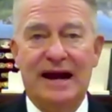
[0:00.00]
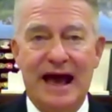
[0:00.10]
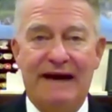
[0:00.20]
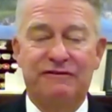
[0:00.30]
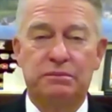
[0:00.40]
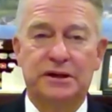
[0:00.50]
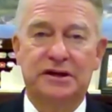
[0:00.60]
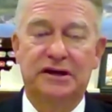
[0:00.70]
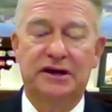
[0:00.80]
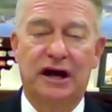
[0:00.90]
aside
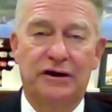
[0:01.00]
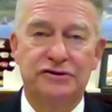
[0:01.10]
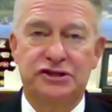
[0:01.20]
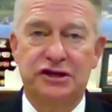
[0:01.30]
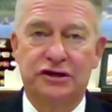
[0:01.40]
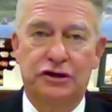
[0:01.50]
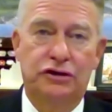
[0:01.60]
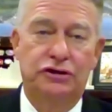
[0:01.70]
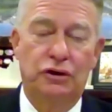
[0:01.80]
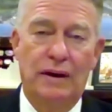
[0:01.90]
$500 million
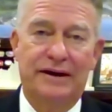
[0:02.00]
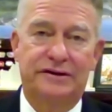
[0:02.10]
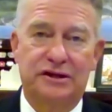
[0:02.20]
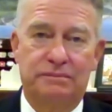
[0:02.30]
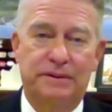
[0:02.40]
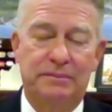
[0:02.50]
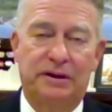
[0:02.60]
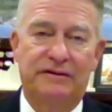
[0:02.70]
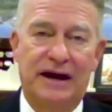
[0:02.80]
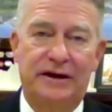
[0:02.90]
to go out to
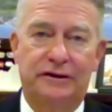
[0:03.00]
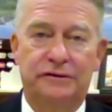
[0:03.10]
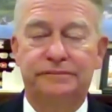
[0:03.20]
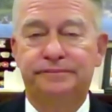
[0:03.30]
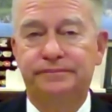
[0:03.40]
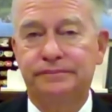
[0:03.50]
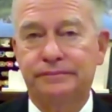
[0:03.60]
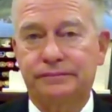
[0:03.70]
the people of Idaho.